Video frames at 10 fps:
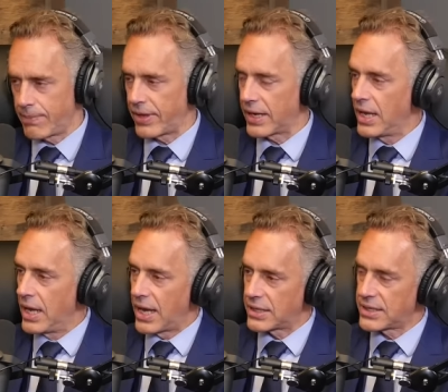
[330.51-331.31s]
something.
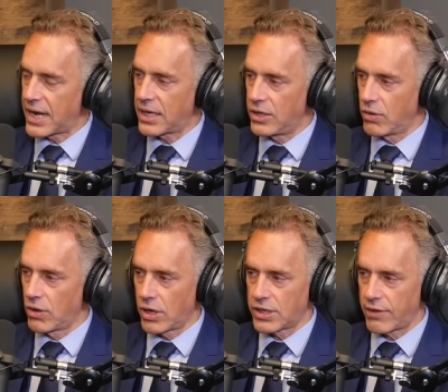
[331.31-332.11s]
And second, you're
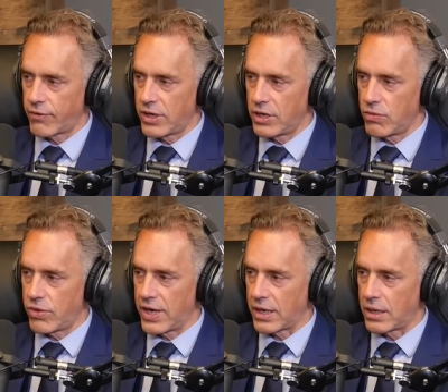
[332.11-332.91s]
a lot tougher than you
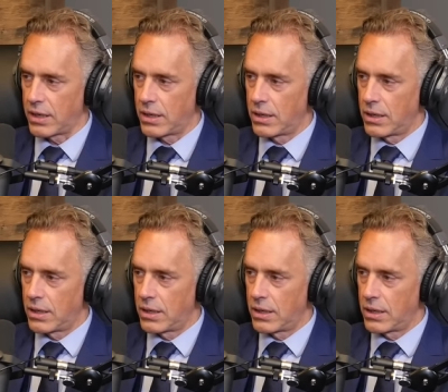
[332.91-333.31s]
think.